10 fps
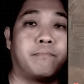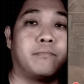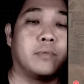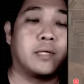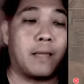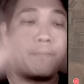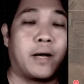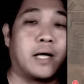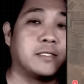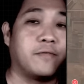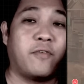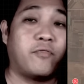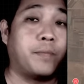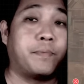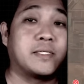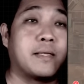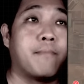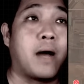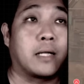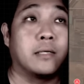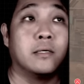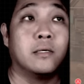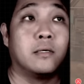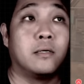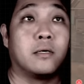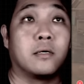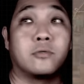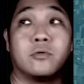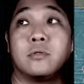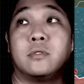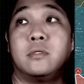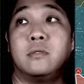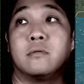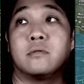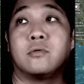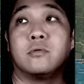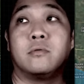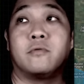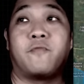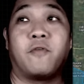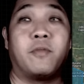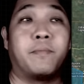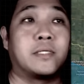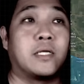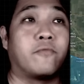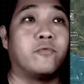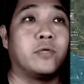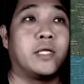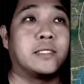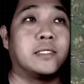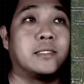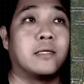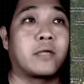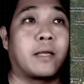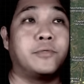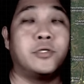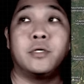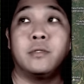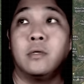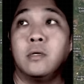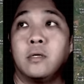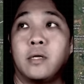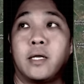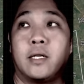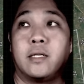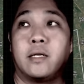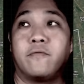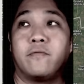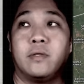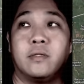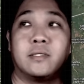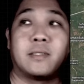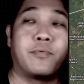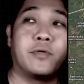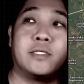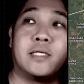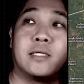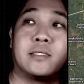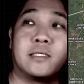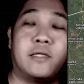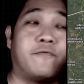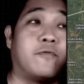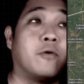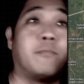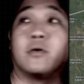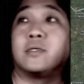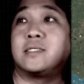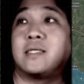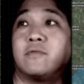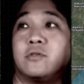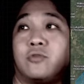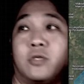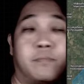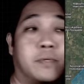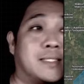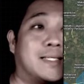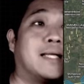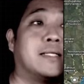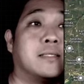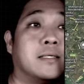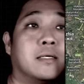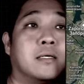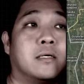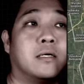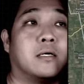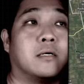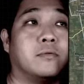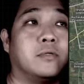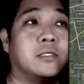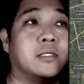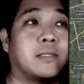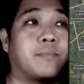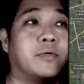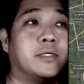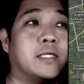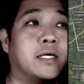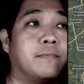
get past the 50% mark. So 50% of Donetsk is now captured, and then in Zaporizhia, 64.73%. This is Zaporizhia.